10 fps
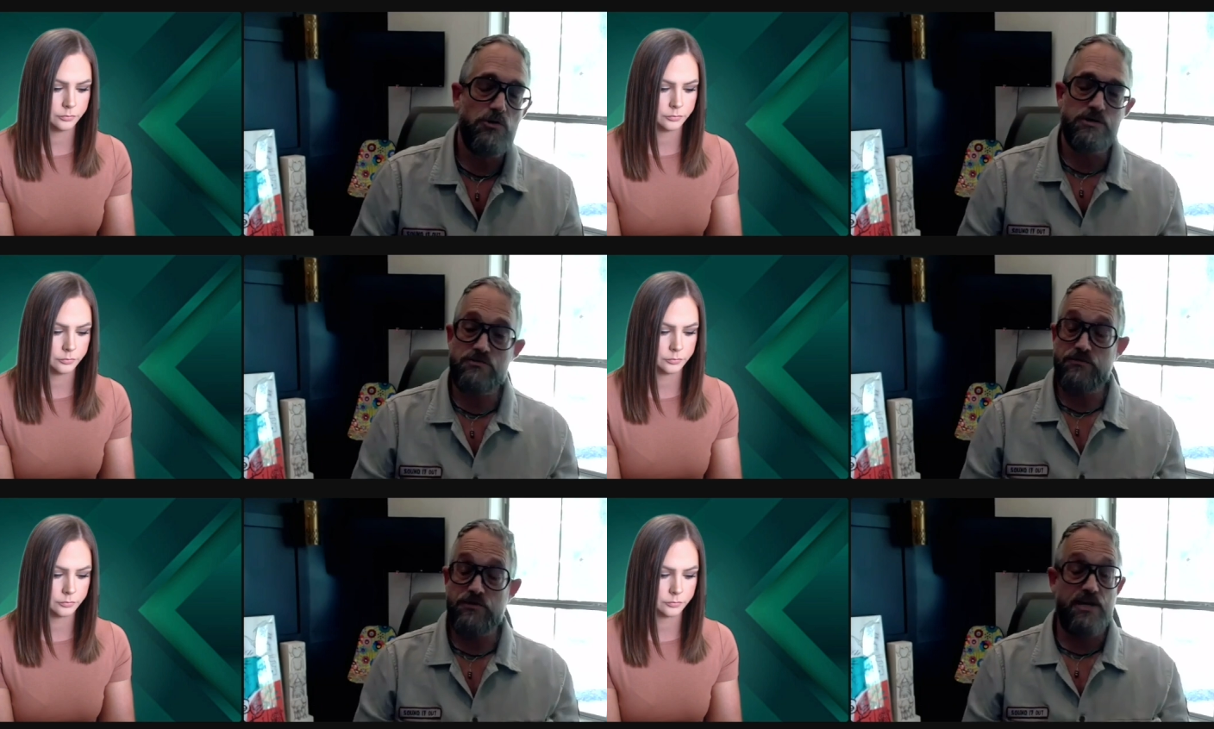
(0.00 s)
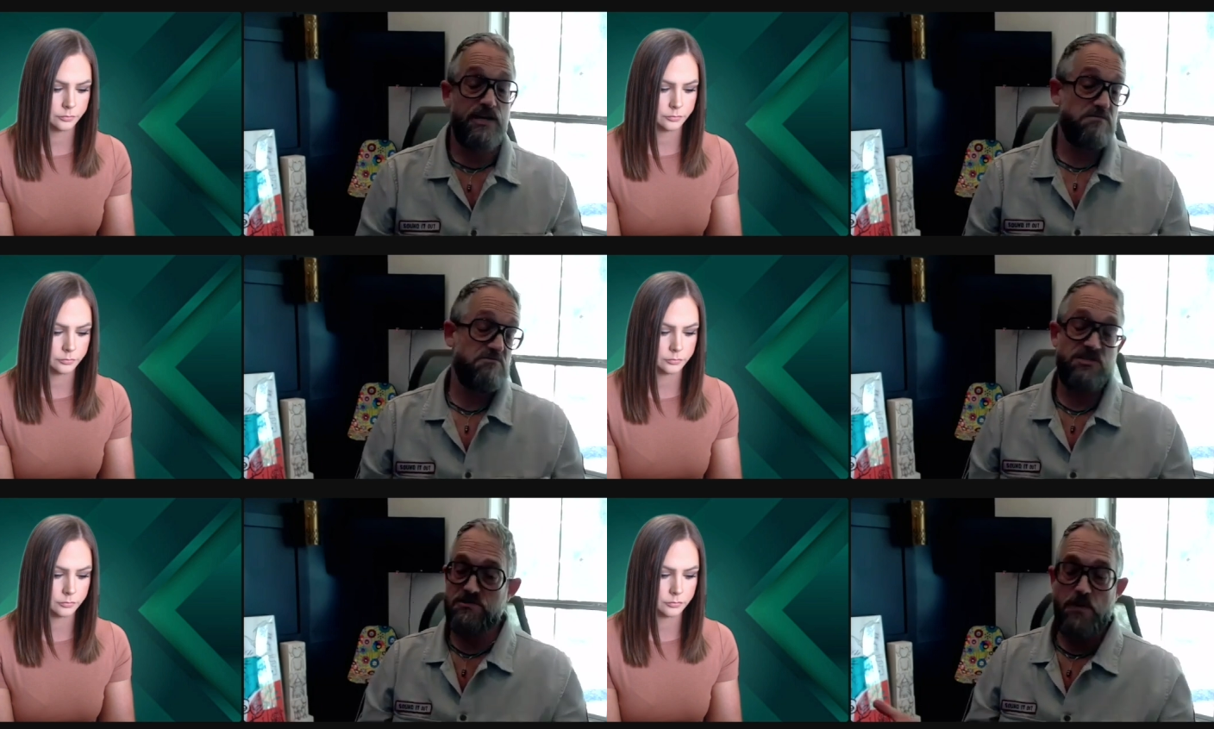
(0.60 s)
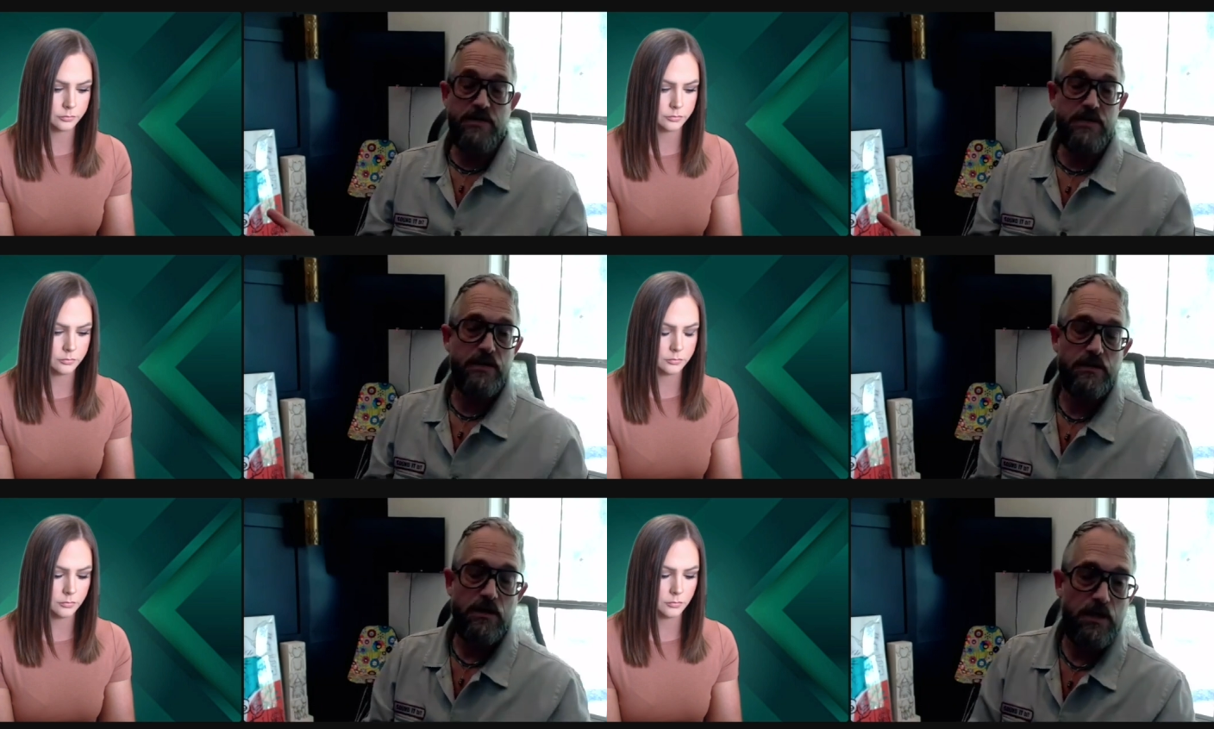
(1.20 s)
Speaker 1: for the last, since Monday
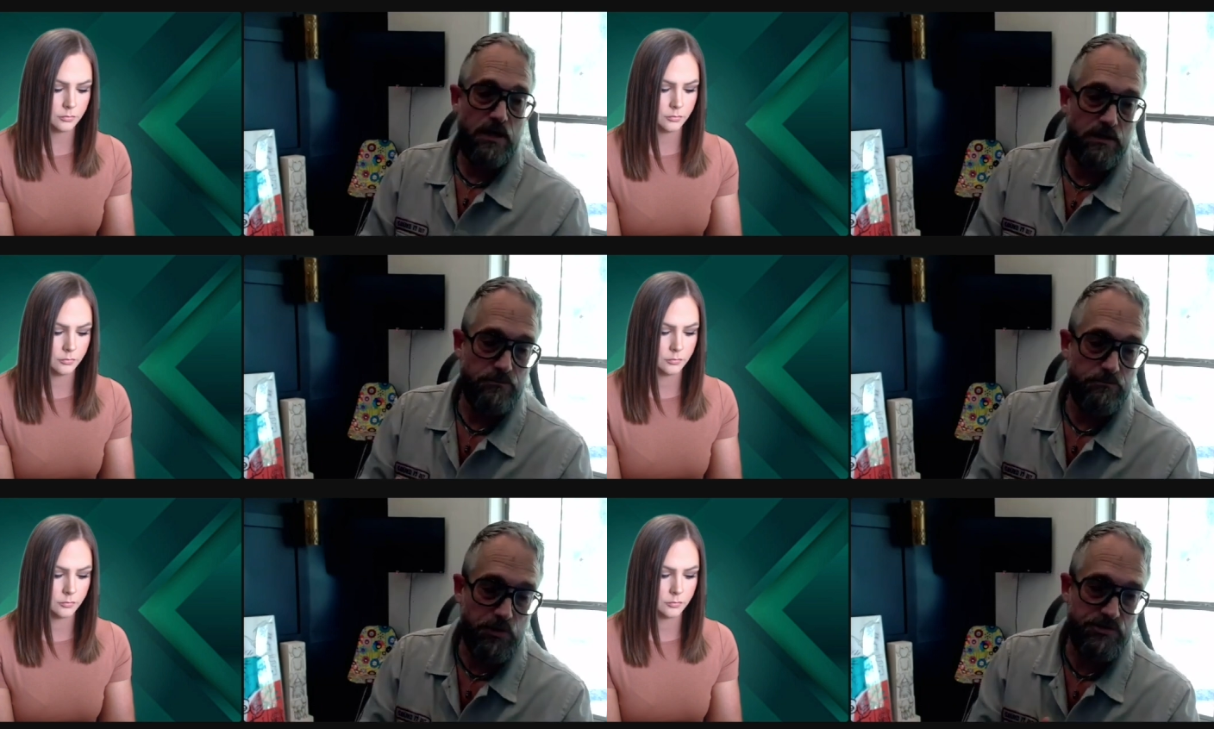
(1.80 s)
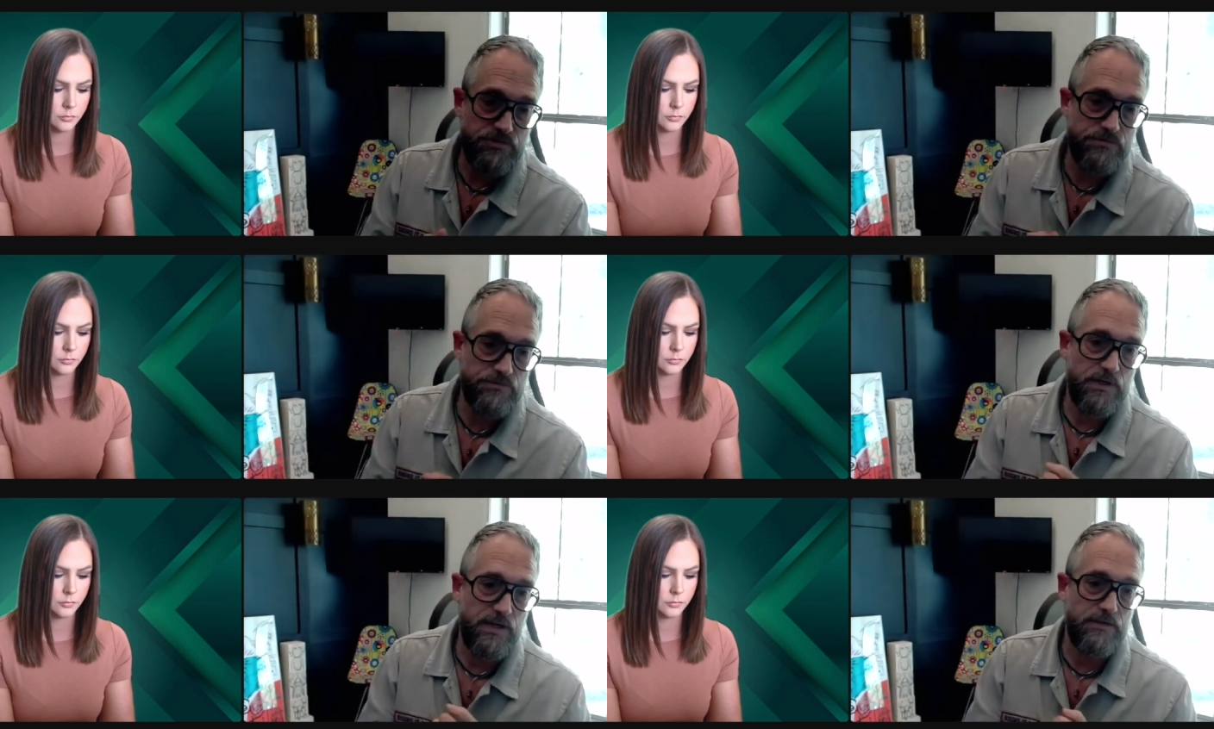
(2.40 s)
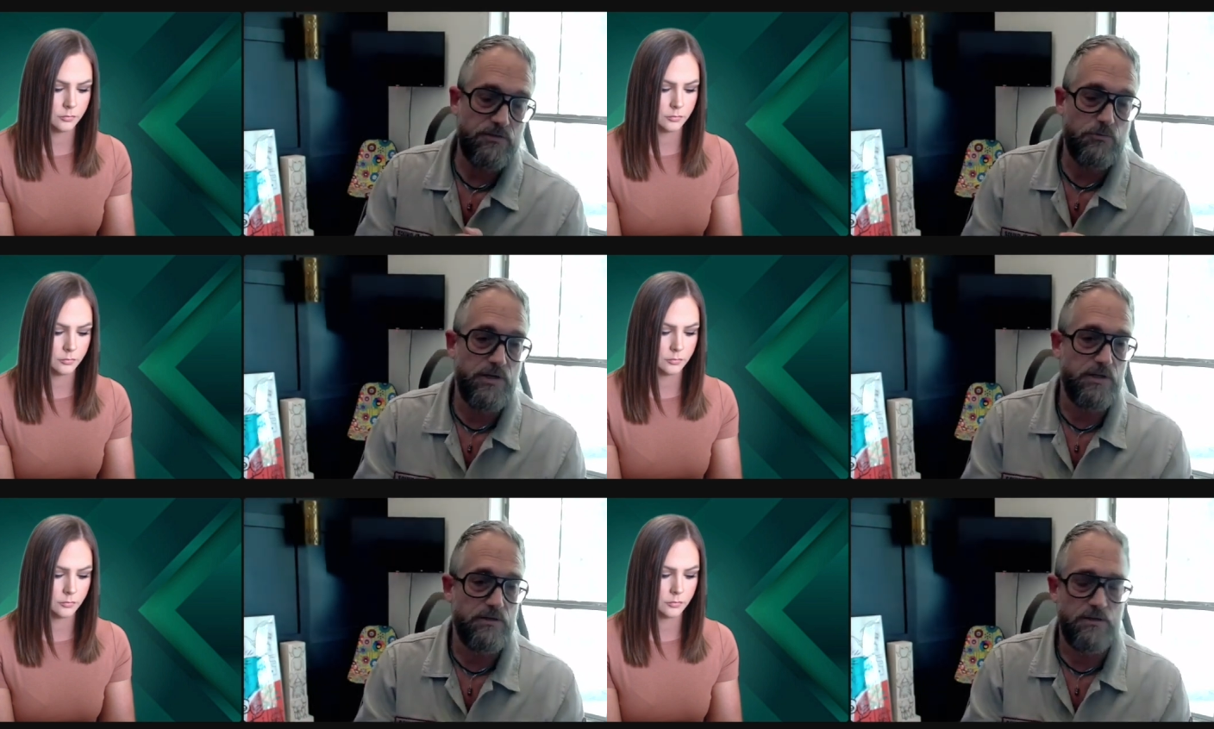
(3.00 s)
on puts at three, the
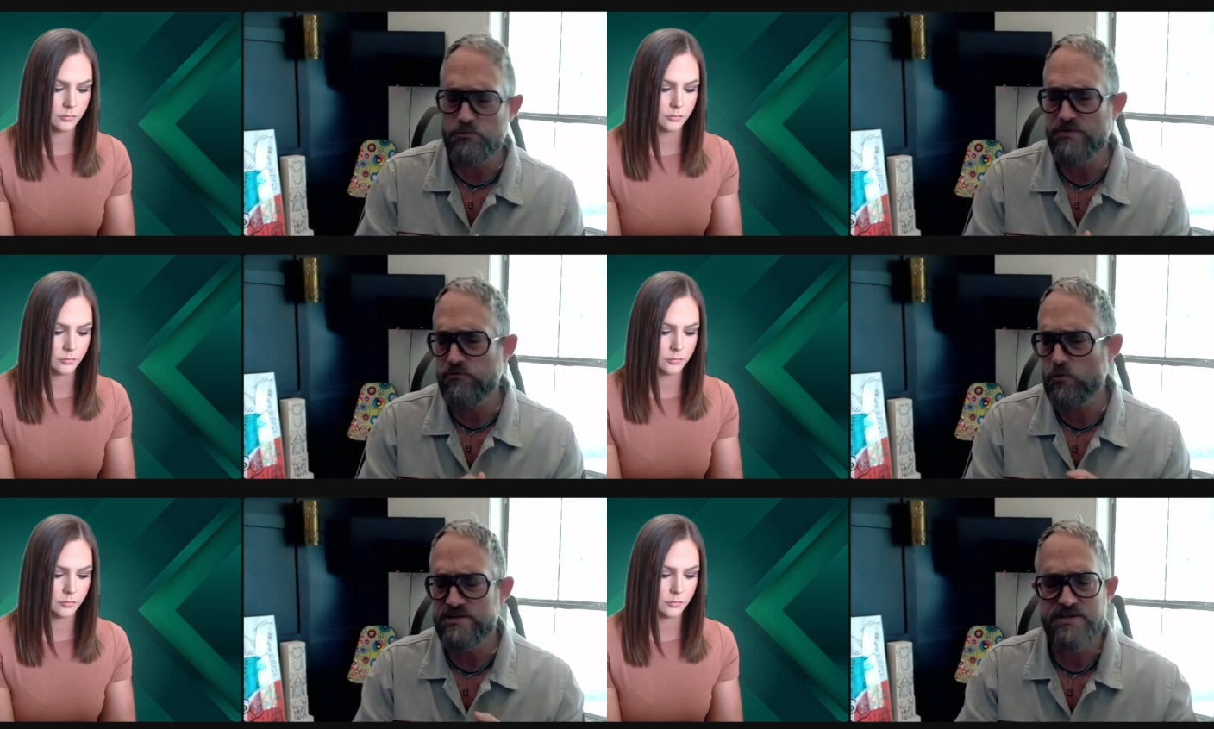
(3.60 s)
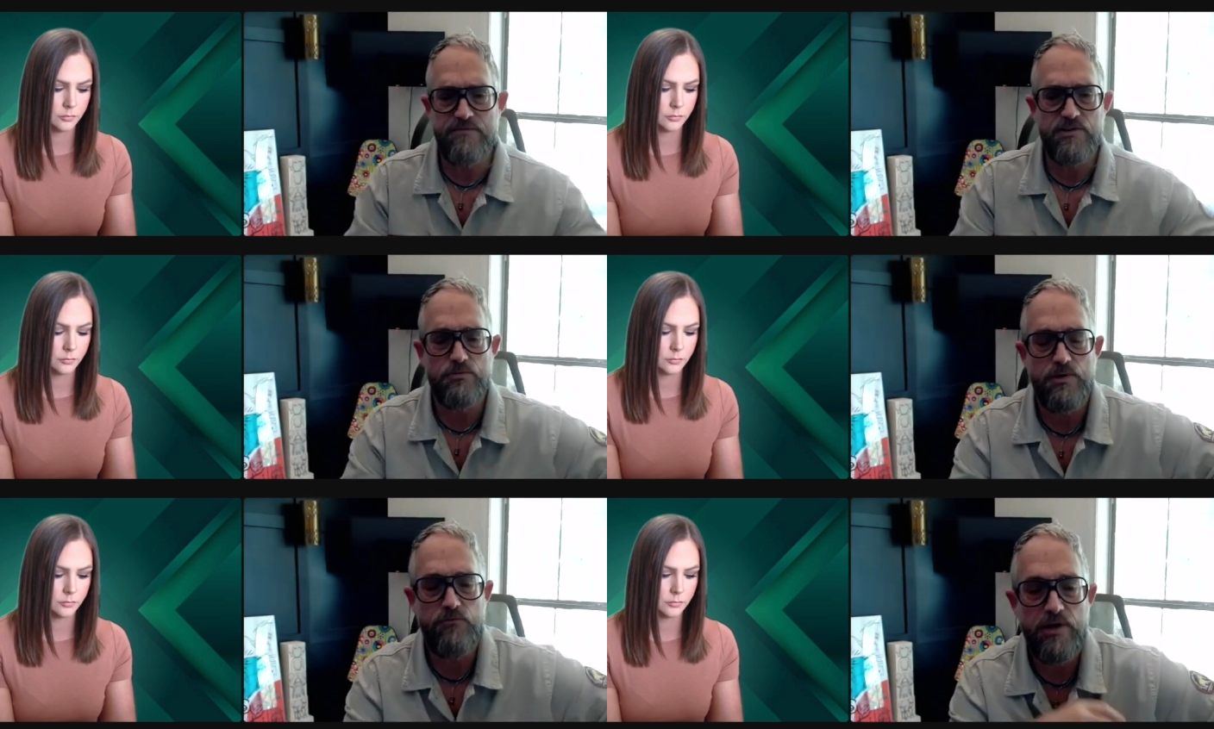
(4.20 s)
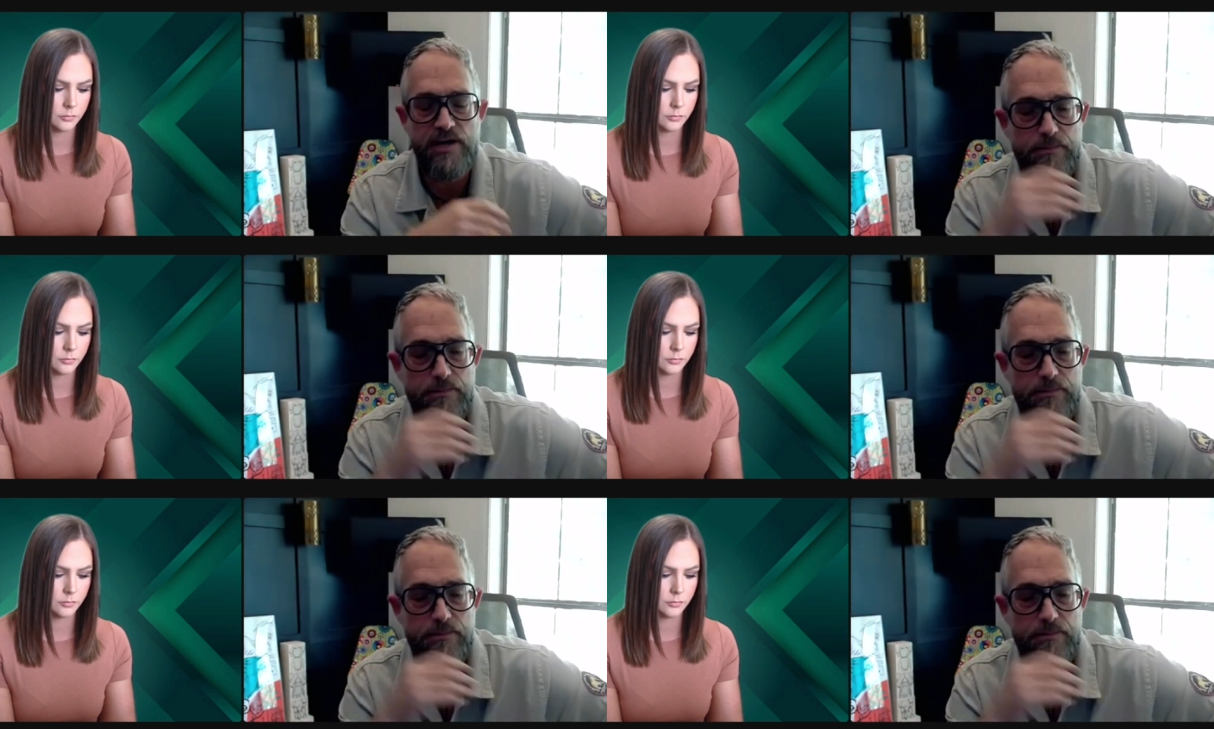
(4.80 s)
347, 348